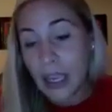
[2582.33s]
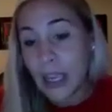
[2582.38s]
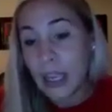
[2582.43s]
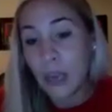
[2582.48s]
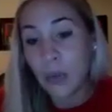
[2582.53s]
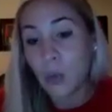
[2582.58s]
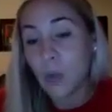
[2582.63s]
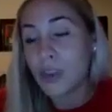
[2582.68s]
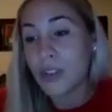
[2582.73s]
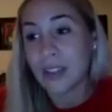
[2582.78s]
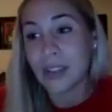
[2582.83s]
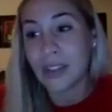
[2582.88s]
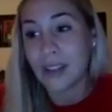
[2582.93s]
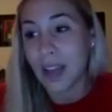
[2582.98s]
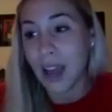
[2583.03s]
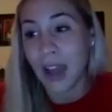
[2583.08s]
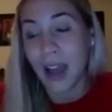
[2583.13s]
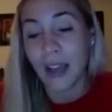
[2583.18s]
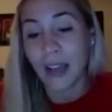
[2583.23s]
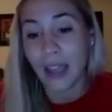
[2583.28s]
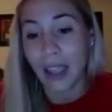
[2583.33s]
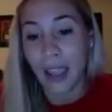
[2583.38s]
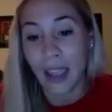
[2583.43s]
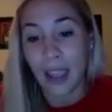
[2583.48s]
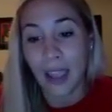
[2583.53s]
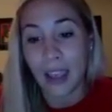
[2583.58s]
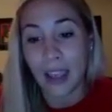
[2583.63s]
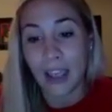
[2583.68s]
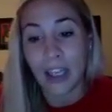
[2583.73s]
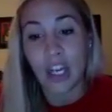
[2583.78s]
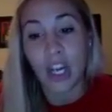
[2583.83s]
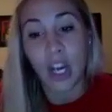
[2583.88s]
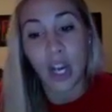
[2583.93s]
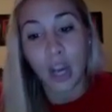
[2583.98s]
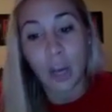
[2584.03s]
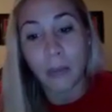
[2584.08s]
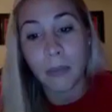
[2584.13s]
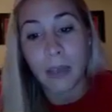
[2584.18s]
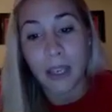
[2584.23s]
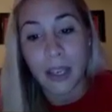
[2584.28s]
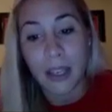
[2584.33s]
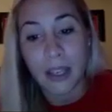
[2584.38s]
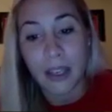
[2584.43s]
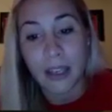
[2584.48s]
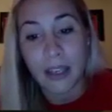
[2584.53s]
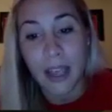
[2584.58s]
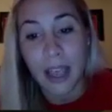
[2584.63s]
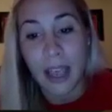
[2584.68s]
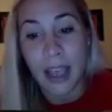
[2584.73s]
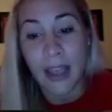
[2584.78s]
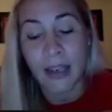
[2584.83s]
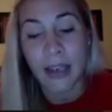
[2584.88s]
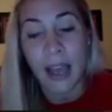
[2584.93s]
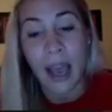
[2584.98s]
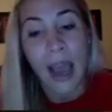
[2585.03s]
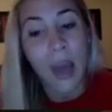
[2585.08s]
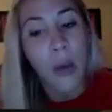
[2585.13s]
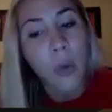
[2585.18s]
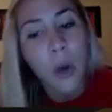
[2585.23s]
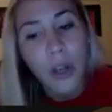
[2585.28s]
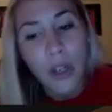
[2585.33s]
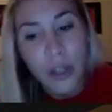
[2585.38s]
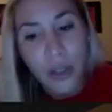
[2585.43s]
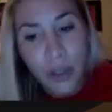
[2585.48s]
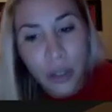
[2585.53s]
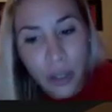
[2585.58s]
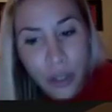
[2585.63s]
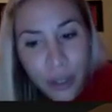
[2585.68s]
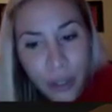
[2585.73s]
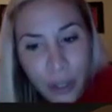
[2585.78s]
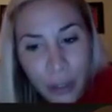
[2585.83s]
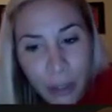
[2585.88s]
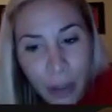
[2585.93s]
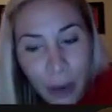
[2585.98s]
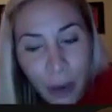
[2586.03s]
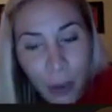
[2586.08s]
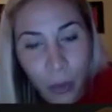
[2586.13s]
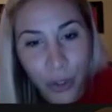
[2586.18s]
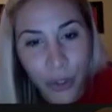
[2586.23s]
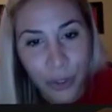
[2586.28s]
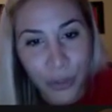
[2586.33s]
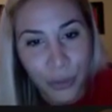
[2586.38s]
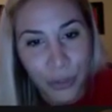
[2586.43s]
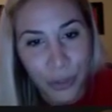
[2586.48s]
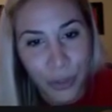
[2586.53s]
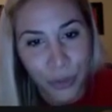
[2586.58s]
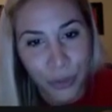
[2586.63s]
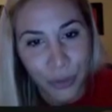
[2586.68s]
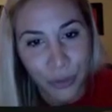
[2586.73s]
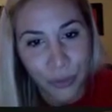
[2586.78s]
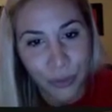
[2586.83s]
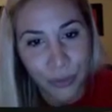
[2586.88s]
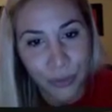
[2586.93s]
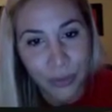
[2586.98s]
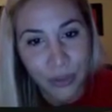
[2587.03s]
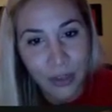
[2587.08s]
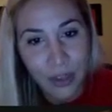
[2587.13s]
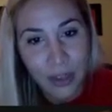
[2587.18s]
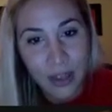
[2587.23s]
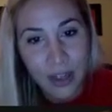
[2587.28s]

It was not a come in and I want to learn about what you do.